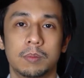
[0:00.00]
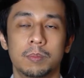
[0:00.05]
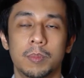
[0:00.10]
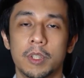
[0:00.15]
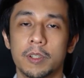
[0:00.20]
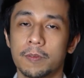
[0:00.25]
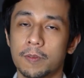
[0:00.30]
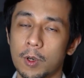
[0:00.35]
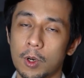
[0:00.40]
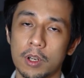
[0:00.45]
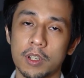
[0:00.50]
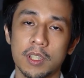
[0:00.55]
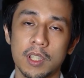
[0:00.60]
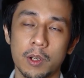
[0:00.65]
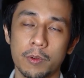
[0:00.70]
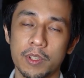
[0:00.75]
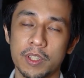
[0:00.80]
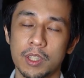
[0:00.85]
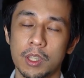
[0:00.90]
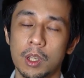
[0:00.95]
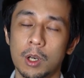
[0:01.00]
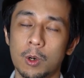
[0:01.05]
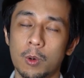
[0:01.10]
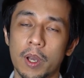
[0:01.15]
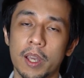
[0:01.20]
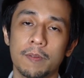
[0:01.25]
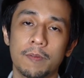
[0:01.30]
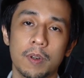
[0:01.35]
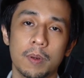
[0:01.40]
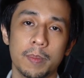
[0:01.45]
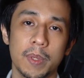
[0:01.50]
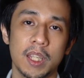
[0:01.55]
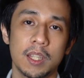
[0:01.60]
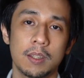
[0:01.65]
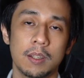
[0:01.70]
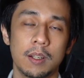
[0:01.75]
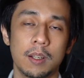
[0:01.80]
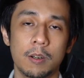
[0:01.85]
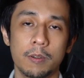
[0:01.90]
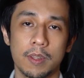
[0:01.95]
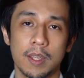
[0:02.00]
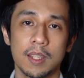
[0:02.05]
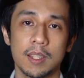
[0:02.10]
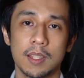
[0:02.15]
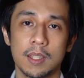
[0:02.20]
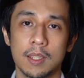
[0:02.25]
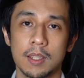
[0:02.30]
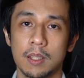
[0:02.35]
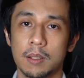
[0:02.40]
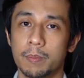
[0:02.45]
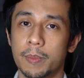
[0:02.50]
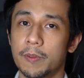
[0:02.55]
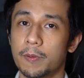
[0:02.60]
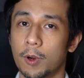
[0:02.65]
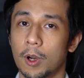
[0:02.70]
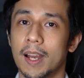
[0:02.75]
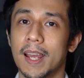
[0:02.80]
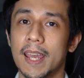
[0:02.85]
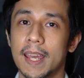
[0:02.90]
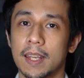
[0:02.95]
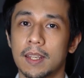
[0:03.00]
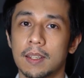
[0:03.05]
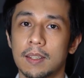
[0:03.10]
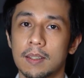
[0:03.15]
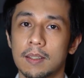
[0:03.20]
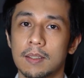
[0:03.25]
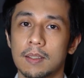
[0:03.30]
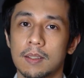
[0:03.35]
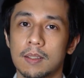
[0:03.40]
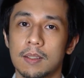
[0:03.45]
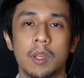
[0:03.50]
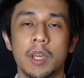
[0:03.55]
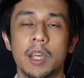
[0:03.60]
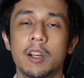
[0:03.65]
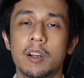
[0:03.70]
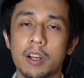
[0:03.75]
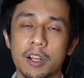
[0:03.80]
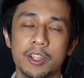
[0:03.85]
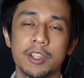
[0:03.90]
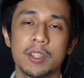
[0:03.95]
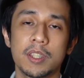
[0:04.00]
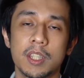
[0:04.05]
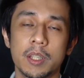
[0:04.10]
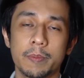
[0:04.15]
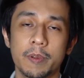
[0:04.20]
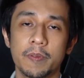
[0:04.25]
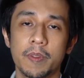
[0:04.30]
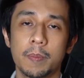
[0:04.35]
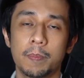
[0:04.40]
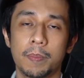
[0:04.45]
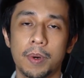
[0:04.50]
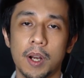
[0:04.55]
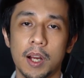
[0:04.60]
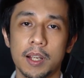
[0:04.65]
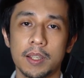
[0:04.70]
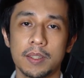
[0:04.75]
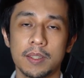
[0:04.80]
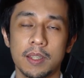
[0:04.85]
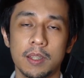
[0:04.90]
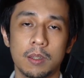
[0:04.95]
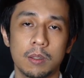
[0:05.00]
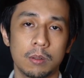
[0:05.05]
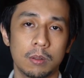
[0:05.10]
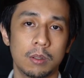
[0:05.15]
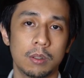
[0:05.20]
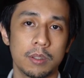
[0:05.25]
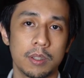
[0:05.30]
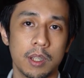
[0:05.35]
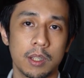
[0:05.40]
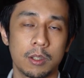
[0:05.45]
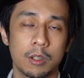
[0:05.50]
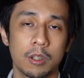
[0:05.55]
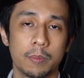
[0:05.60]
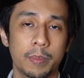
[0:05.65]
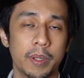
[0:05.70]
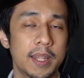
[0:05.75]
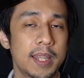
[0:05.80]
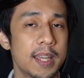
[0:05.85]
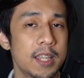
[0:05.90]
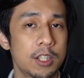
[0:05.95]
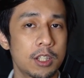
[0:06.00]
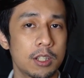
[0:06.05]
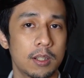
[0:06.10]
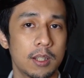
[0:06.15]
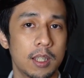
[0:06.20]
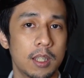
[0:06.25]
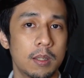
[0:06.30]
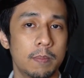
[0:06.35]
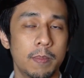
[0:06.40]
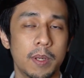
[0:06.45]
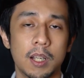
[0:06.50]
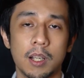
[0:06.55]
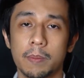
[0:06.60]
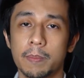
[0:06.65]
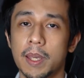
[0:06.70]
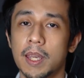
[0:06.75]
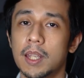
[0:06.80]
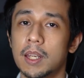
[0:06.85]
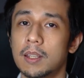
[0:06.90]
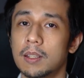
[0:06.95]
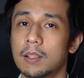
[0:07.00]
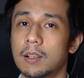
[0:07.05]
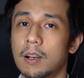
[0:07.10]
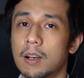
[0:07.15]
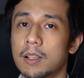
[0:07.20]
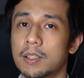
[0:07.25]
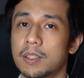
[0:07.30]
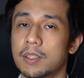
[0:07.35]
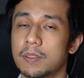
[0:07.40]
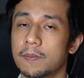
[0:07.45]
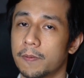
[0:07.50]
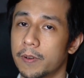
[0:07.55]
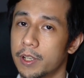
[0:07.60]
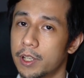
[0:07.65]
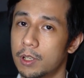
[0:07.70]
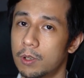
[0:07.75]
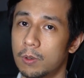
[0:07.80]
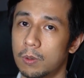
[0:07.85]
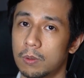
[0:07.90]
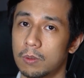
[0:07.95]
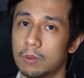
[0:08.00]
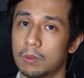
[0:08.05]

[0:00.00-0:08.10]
But of course, there was no way for me to know this beforehand. Here are just some of the parts and tools that could potentially become hidden costs for you.